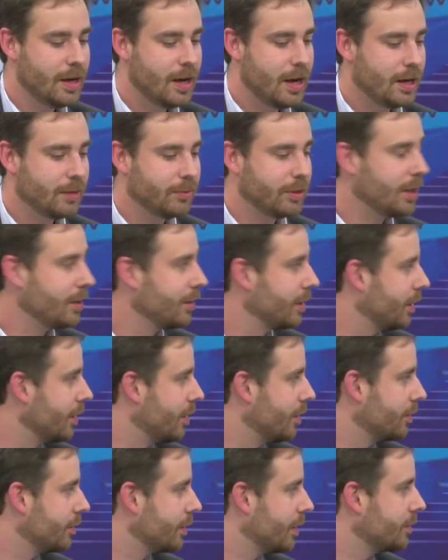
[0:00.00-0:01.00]
I'm carrying
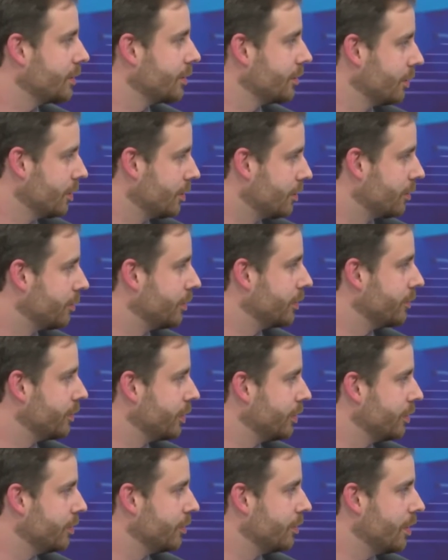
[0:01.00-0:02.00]
out, as you know, a
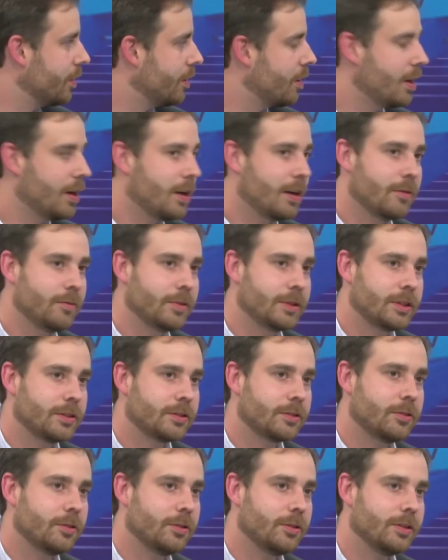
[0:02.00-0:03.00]
review uh, which is
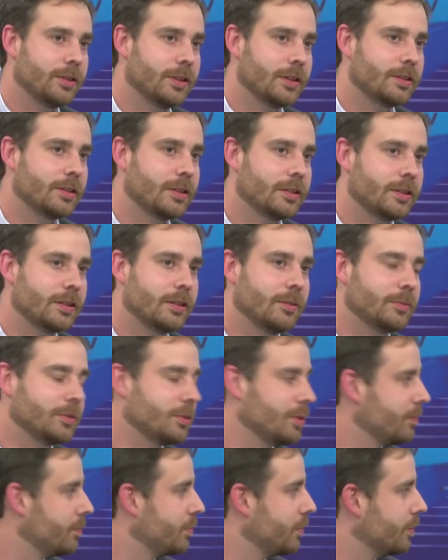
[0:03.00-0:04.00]
called the Systems
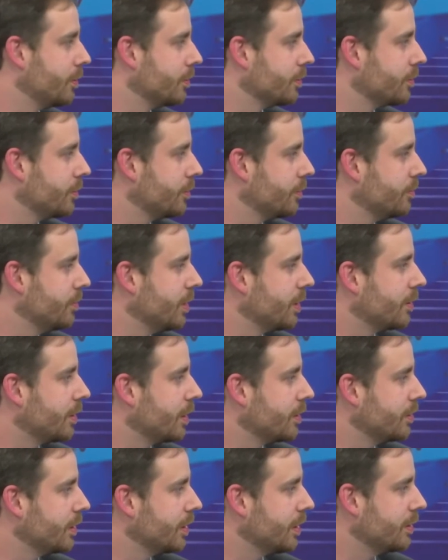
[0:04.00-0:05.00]
Approach to Better
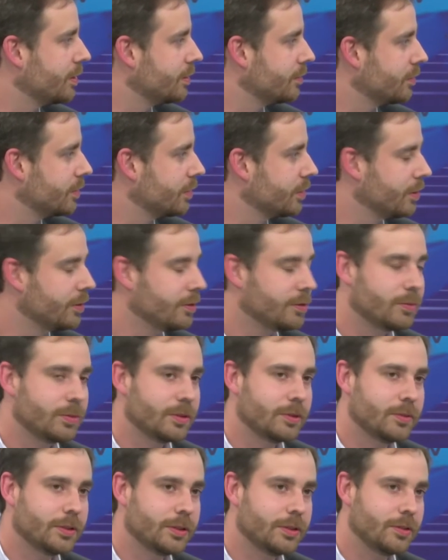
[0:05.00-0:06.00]
Education Results, which
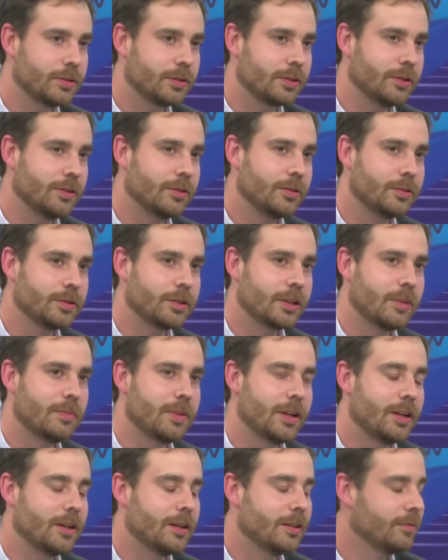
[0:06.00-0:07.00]
we shortened to mm-hmm.
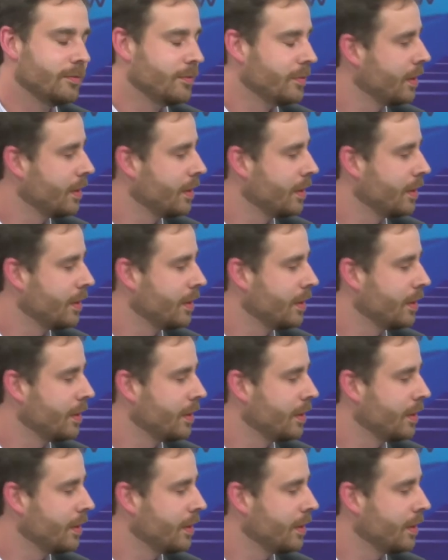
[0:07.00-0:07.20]
SABER.